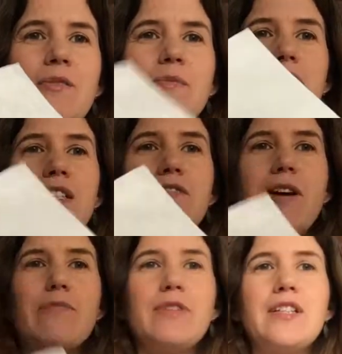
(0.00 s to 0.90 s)
this
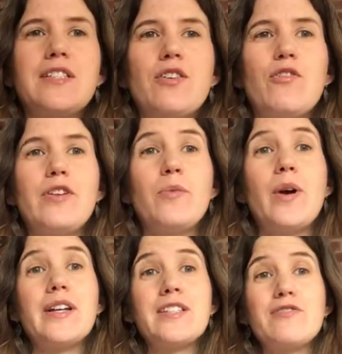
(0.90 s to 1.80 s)
Fabri Solvi
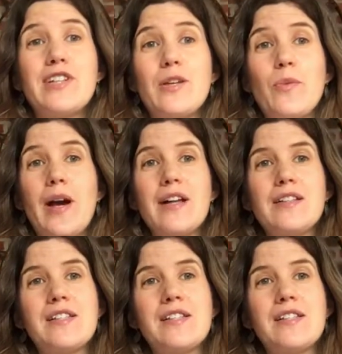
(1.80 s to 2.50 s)
works really well.